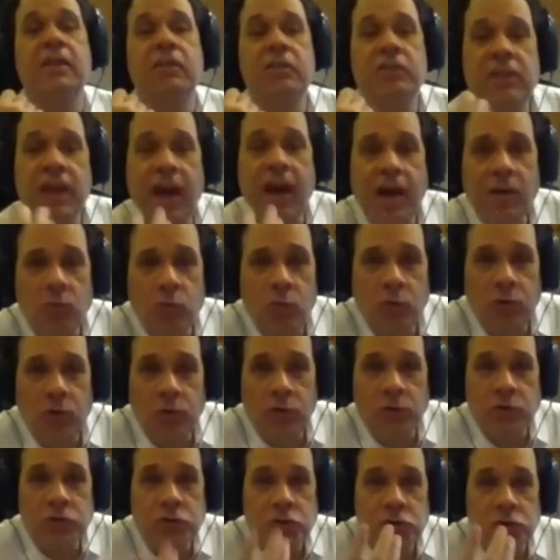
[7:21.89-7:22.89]
That
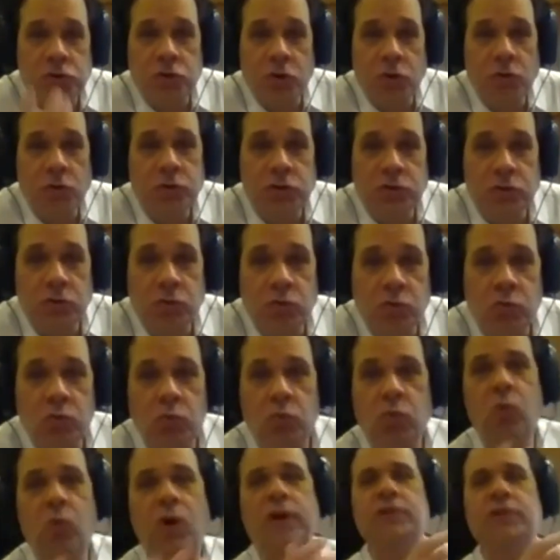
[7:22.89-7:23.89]
will show you
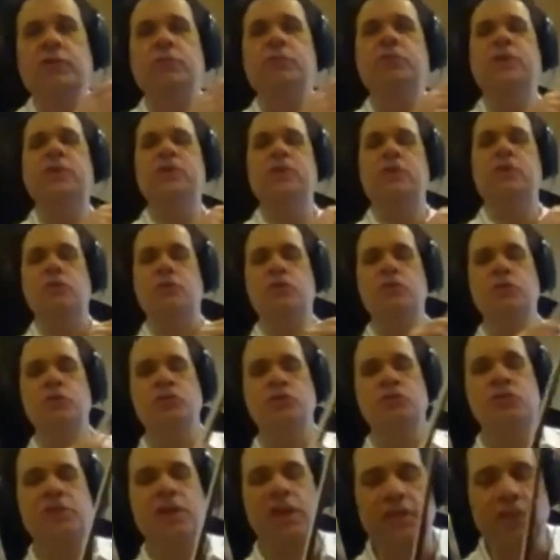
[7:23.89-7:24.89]
what you need to
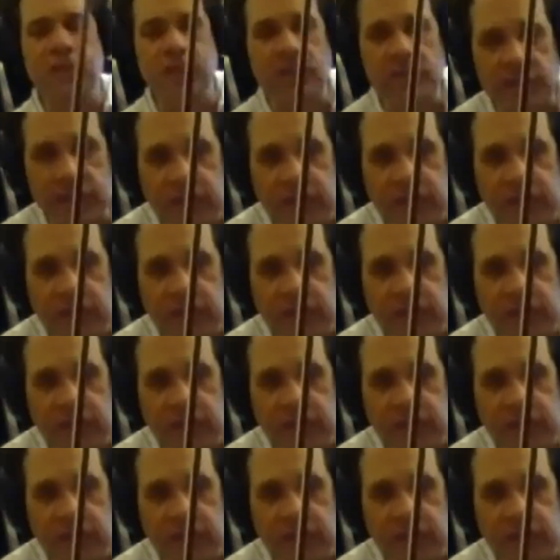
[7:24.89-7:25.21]
choose technically.